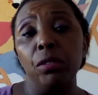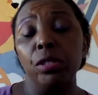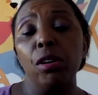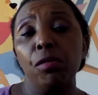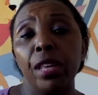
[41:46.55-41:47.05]

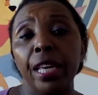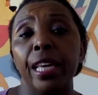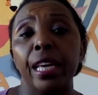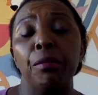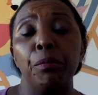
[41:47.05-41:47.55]
so
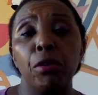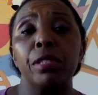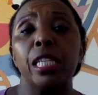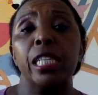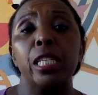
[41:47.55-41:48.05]
thinking
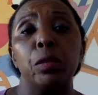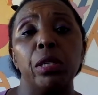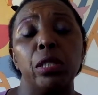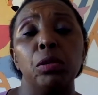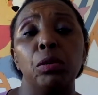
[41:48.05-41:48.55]
processes we
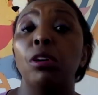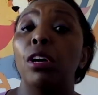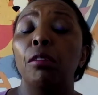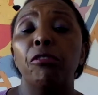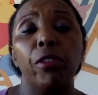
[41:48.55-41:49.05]
do,
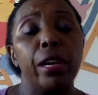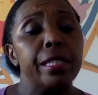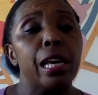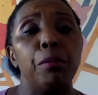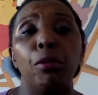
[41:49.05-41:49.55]
for
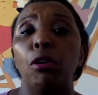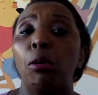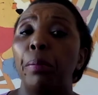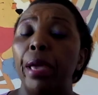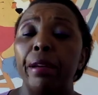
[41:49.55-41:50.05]
example,
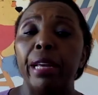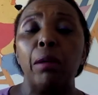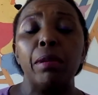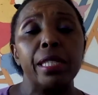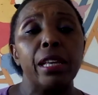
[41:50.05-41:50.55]
comparing
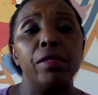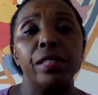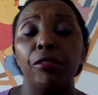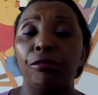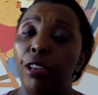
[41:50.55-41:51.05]
ourselves
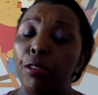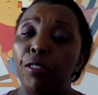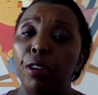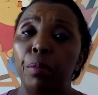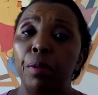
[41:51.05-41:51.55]

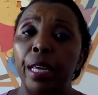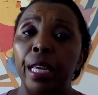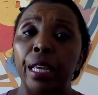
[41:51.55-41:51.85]
unfavorably